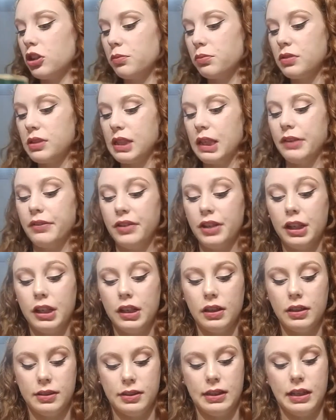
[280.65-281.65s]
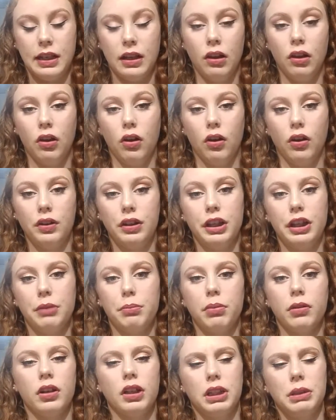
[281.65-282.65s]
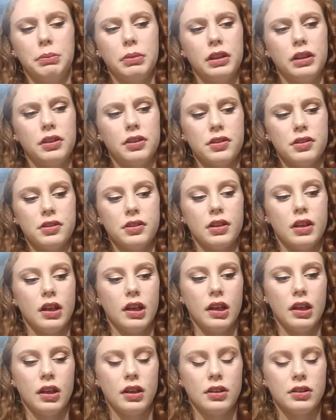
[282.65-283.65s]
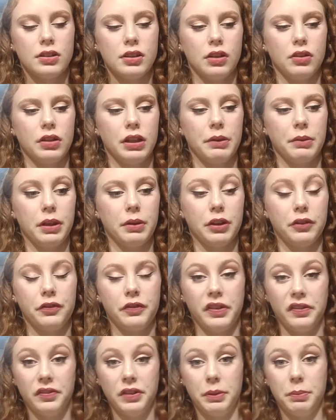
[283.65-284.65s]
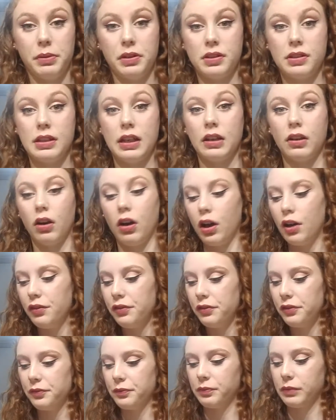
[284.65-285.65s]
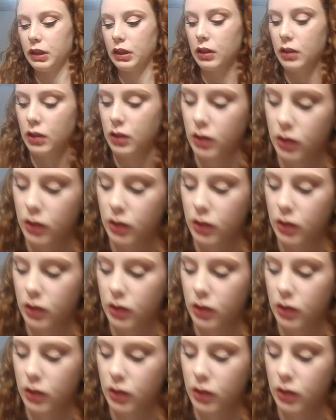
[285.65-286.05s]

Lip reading: Shop was having a sale on their body butters, so they were 50% off.